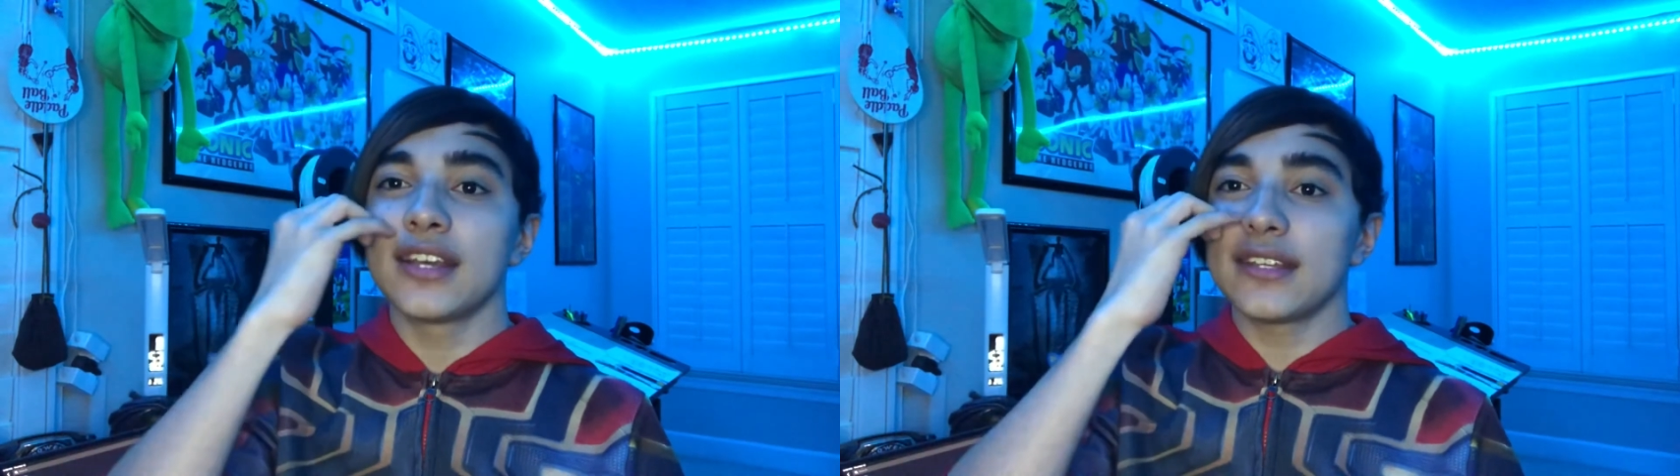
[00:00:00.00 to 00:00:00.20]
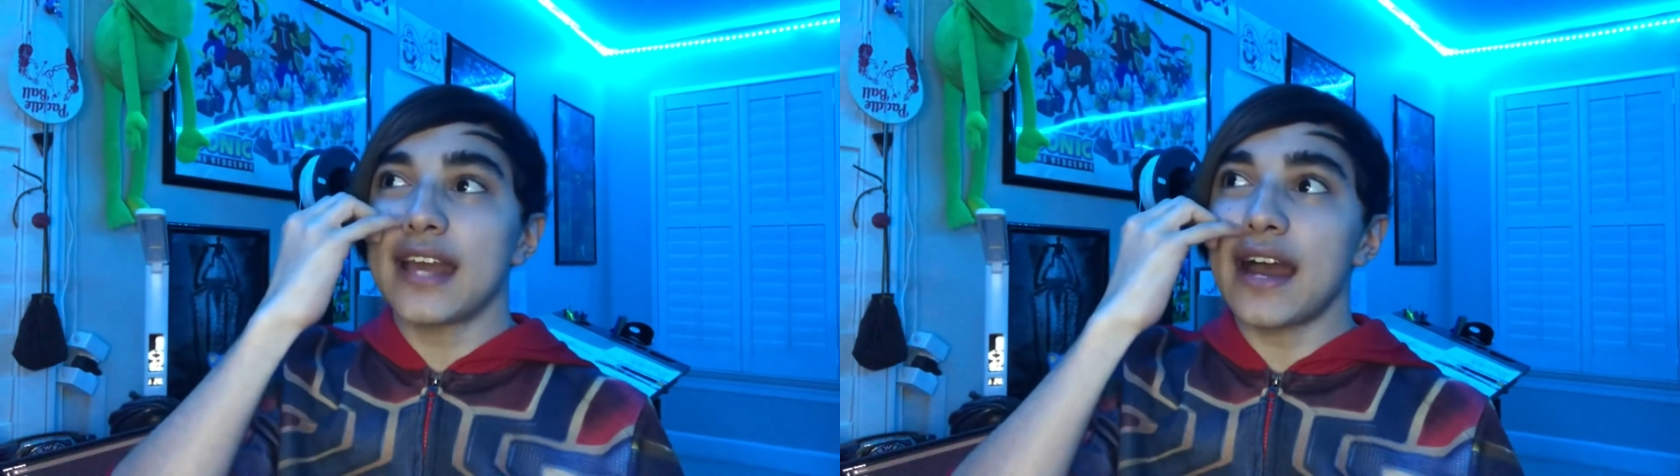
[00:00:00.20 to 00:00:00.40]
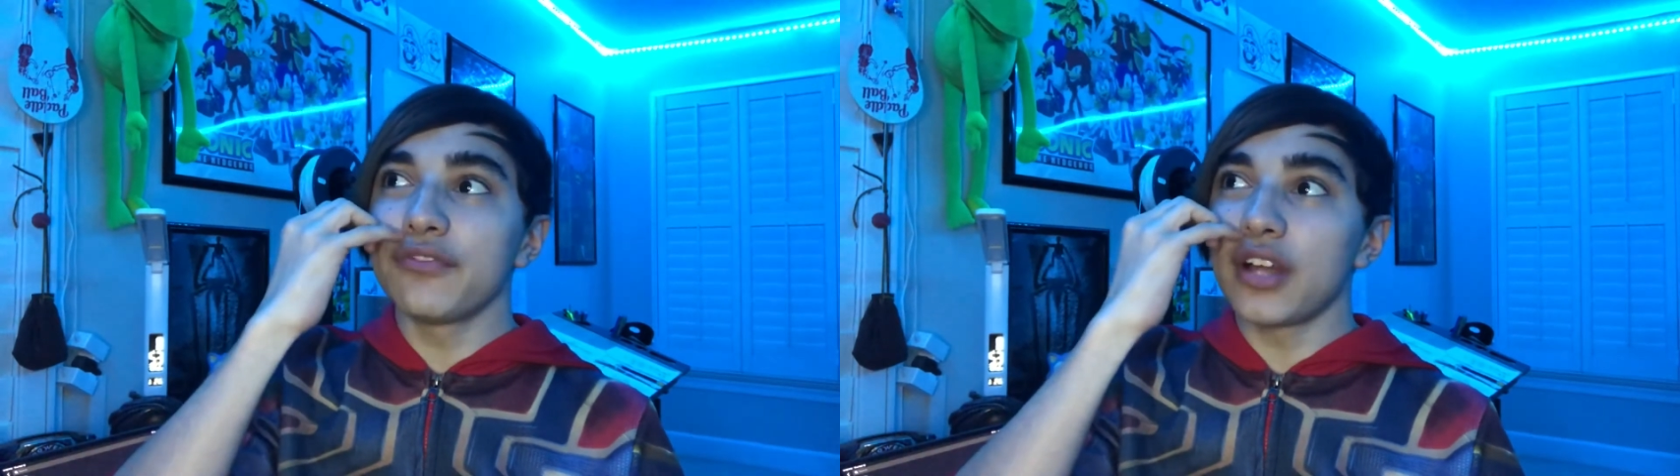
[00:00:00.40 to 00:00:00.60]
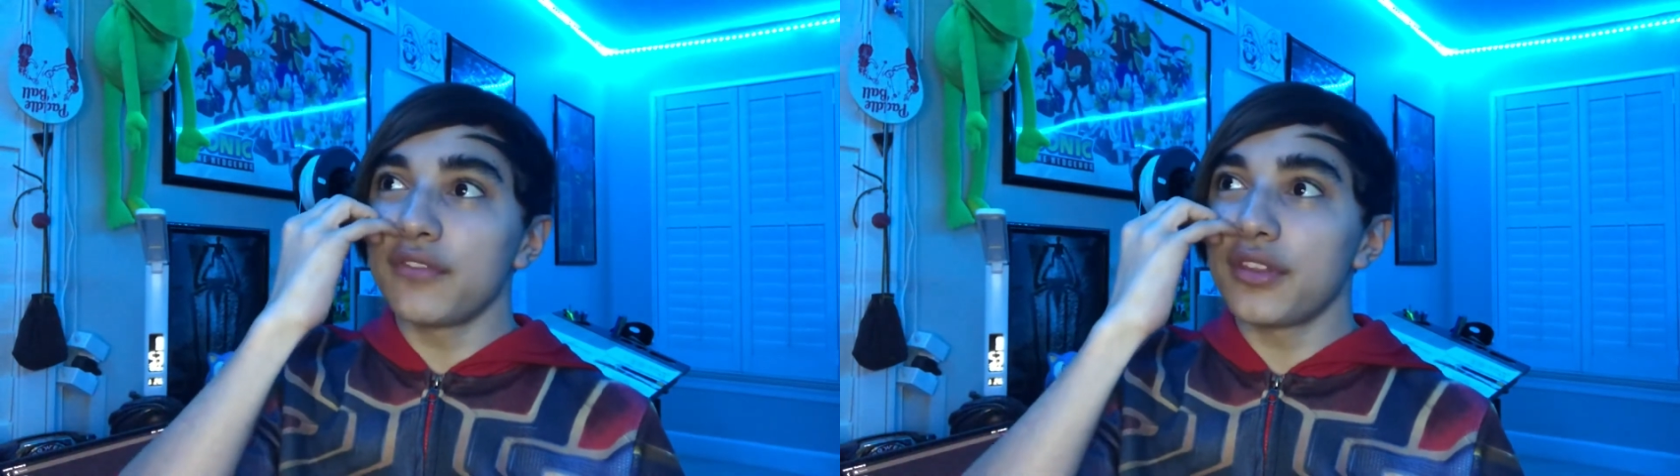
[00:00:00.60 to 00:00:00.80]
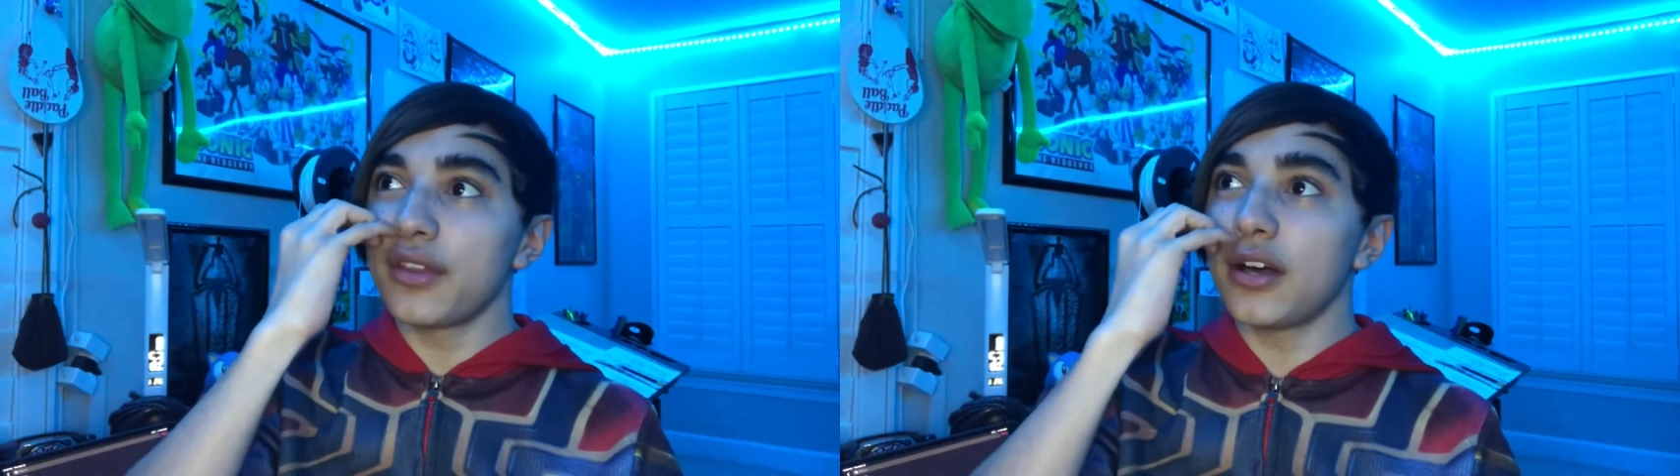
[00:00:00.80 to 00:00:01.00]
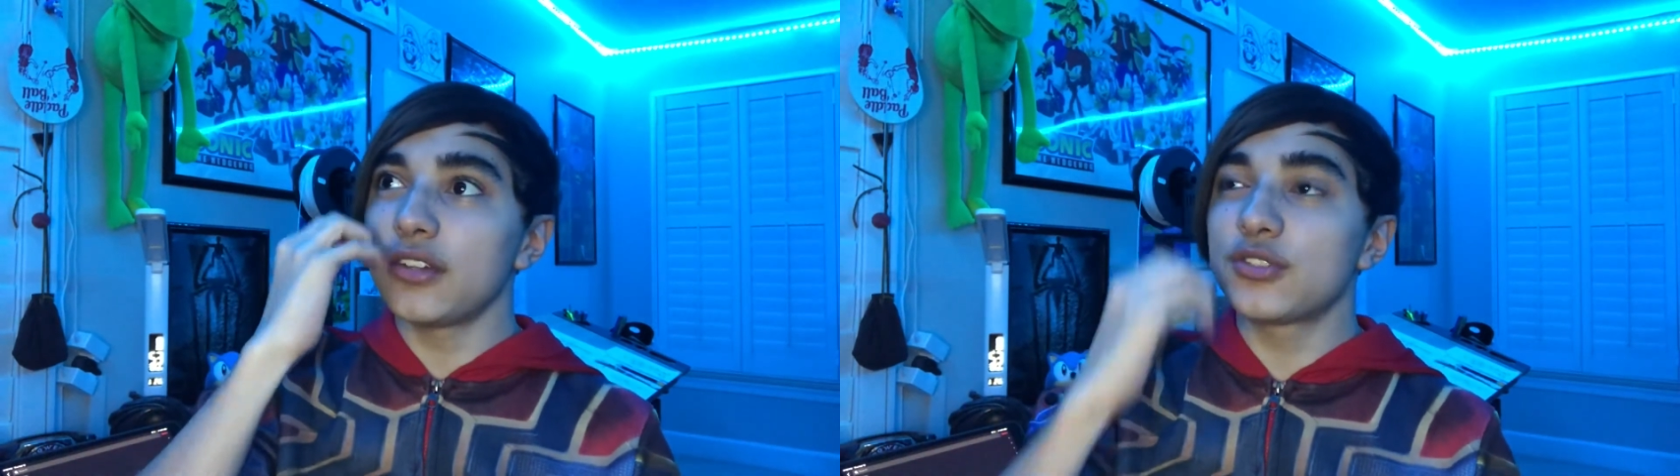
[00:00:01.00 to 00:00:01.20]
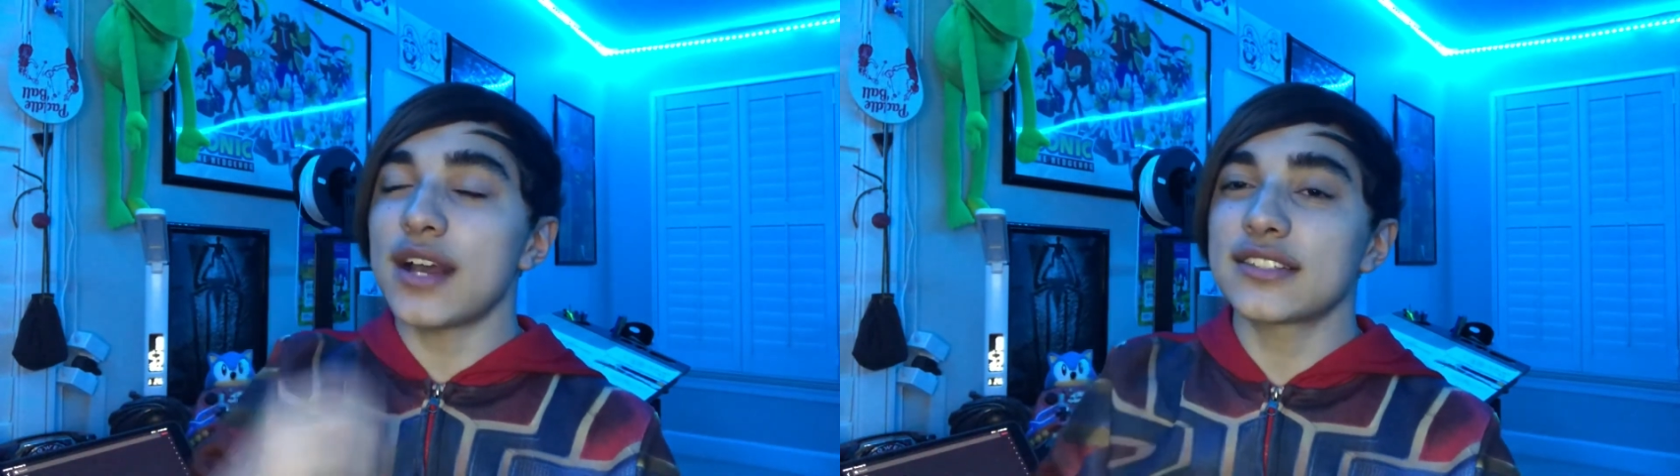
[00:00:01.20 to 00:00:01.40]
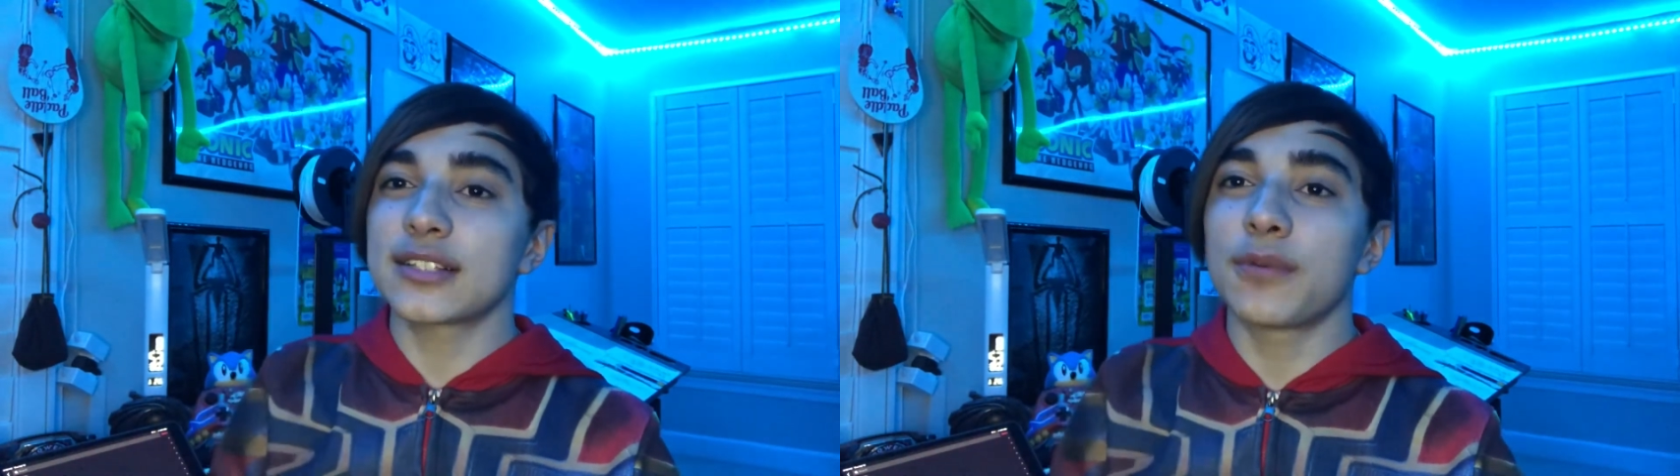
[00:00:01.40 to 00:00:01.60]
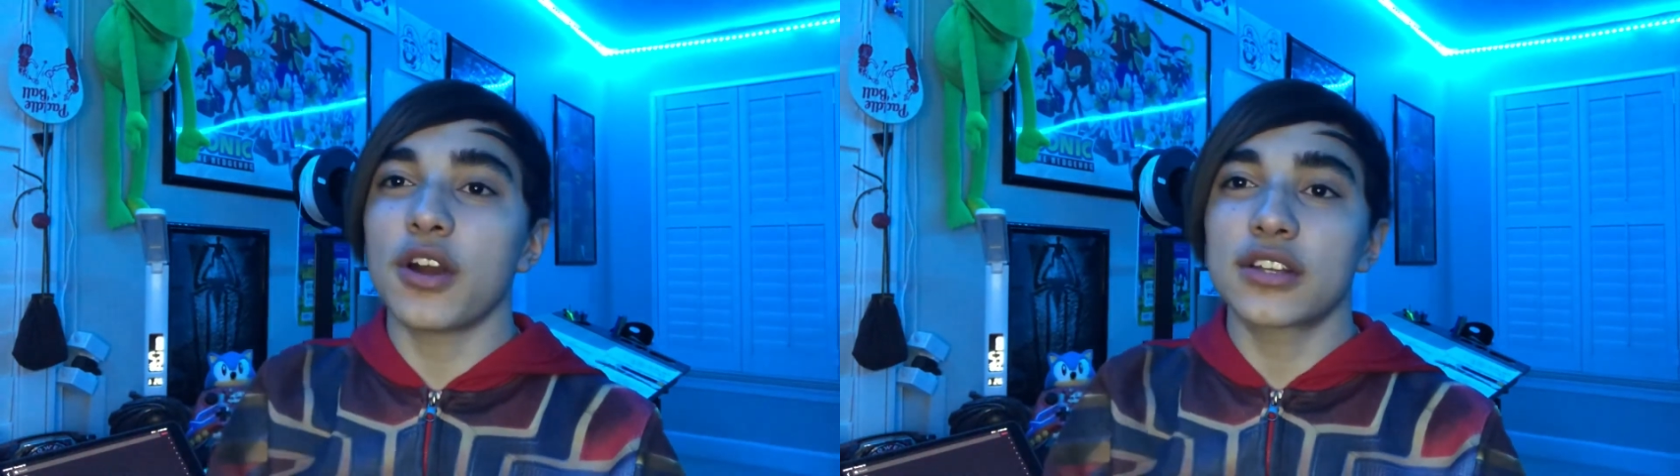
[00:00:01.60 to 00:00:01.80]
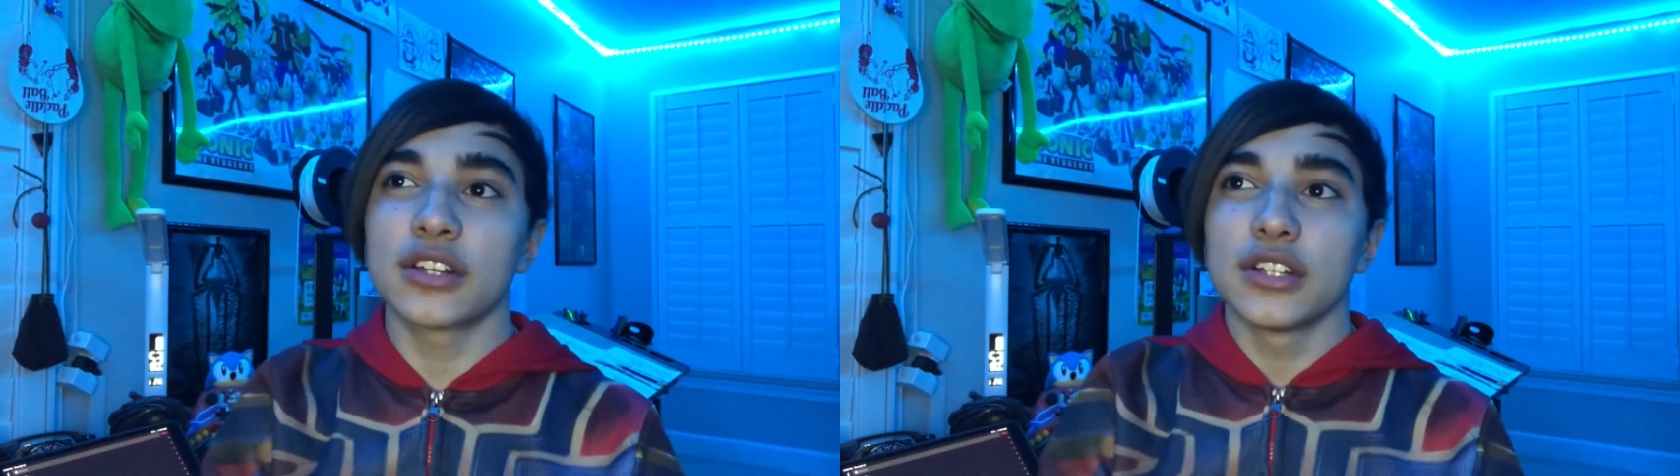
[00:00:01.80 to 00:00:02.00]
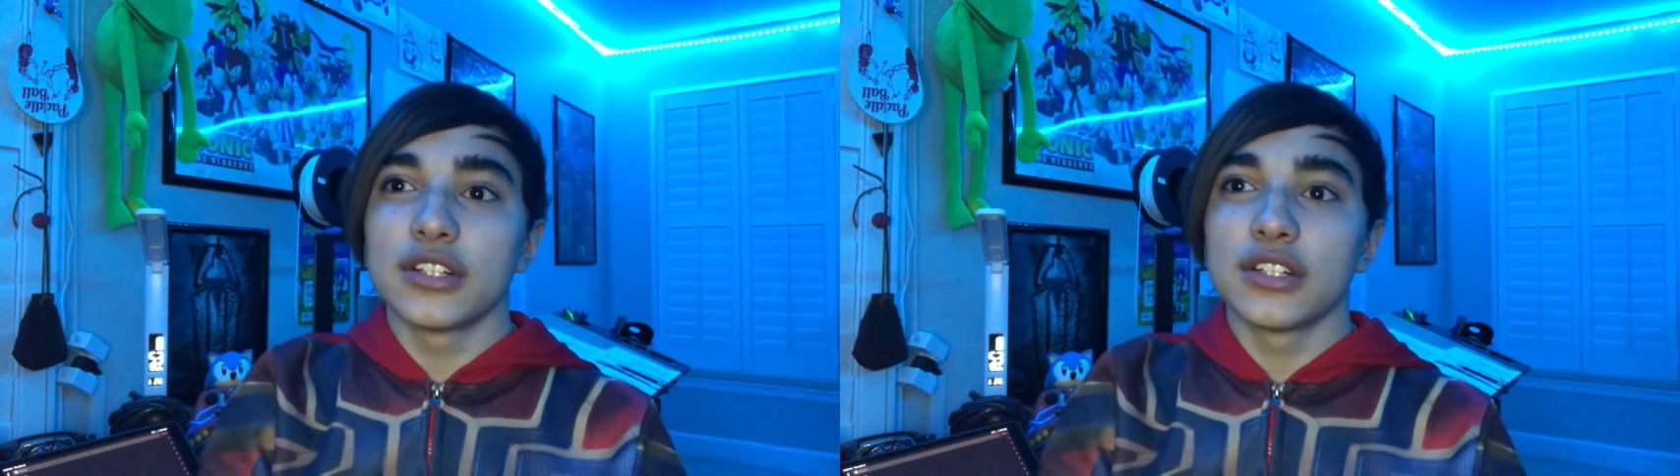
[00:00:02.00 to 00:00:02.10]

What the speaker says: Yeah, I've loved Jurassic Park